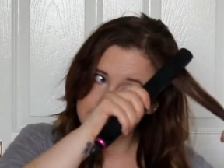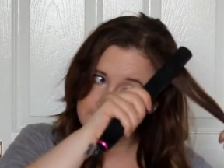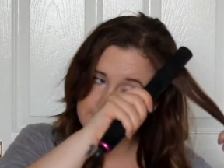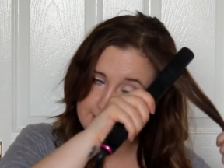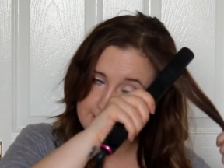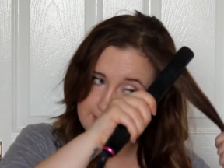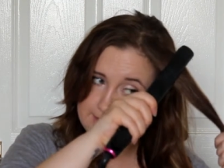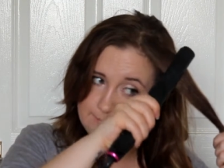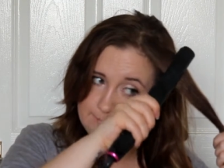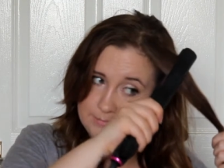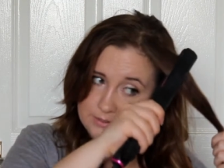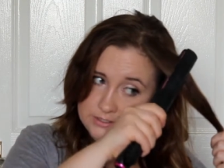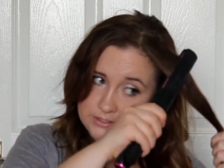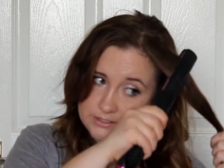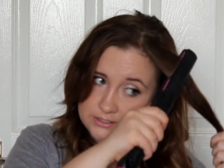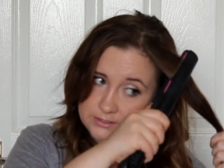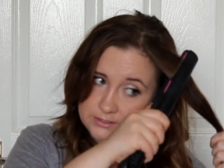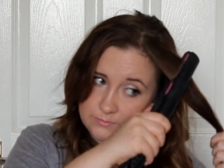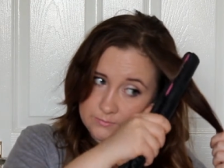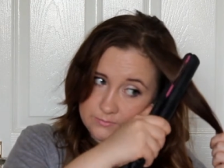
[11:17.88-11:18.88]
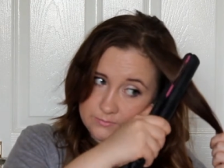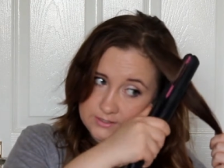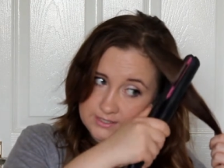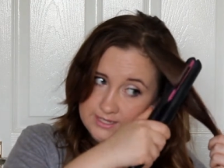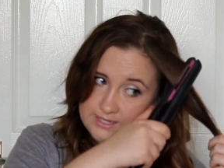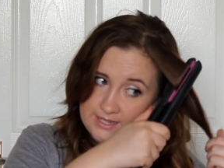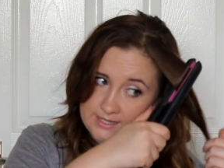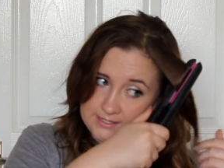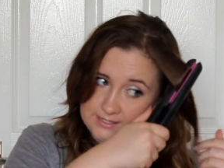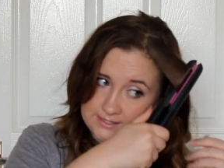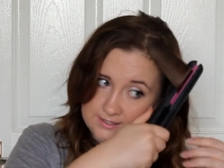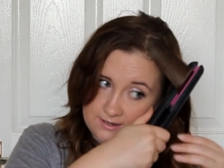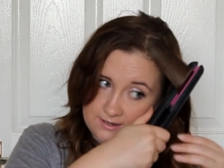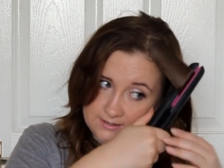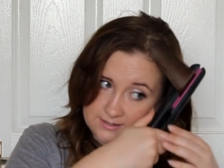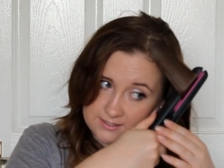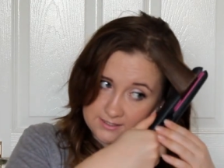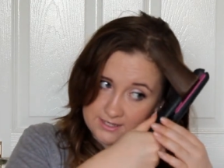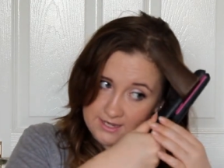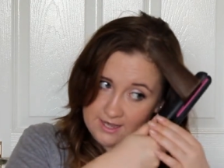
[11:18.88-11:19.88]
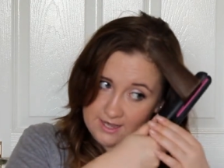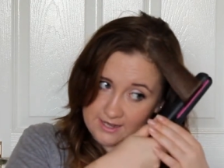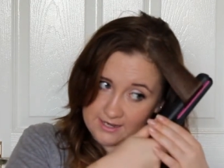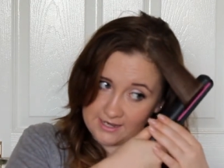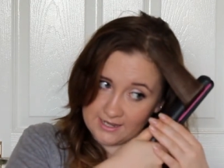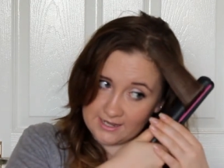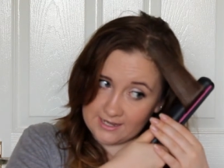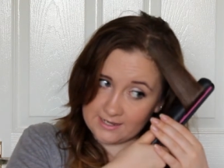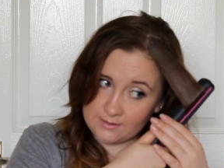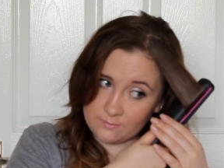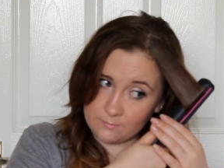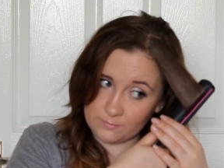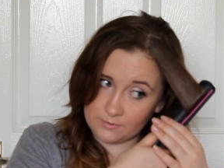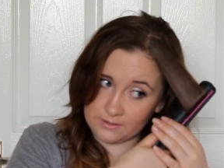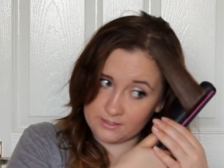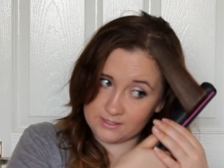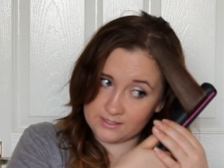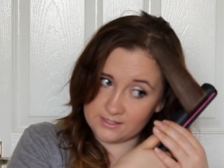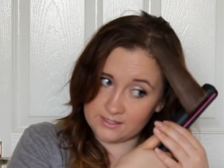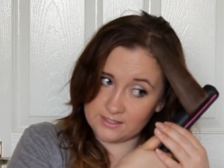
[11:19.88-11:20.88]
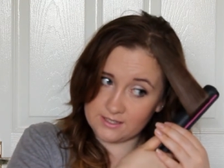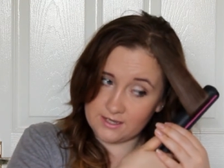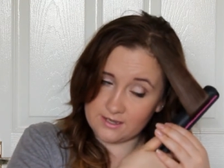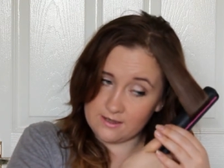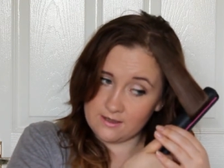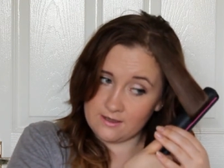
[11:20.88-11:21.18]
that in, but just towards the end start to turn it inwards